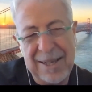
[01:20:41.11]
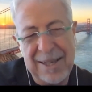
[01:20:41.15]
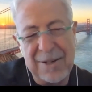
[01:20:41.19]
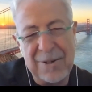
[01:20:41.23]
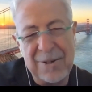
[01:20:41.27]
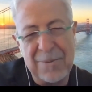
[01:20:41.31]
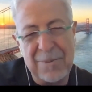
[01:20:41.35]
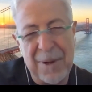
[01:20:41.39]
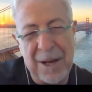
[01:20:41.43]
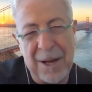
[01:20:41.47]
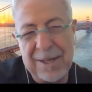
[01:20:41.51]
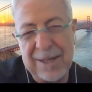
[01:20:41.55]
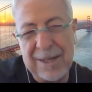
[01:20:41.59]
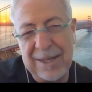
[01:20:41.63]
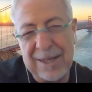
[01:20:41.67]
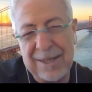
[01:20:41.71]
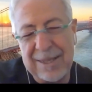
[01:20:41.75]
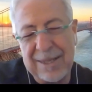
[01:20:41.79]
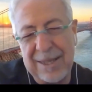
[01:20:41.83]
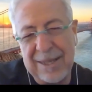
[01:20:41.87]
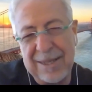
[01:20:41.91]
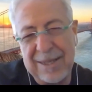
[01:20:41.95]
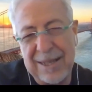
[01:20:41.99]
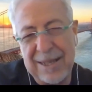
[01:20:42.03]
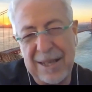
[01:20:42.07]
Robotics
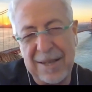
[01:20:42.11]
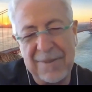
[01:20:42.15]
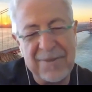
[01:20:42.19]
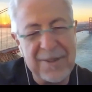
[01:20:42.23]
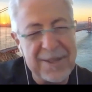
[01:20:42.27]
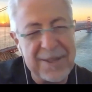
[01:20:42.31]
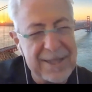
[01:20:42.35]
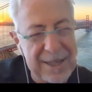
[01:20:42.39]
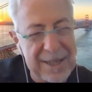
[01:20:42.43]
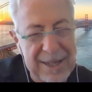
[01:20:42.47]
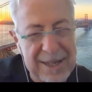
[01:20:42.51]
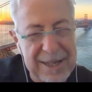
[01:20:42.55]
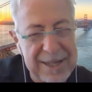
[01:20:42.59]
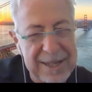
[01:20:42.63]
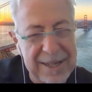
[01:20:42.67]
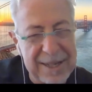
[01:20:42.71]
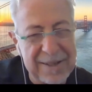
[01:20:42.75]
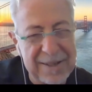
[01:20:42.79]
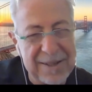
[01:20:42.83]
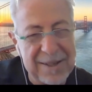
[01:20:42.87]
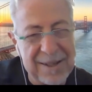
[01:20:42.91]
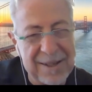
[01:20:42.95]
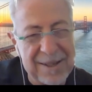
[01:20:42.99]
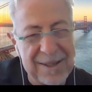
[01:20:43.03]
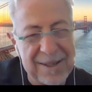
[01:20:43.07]
is a
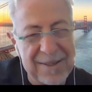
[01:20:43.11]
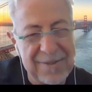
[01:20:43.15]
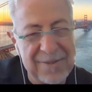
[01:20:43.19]
fascinating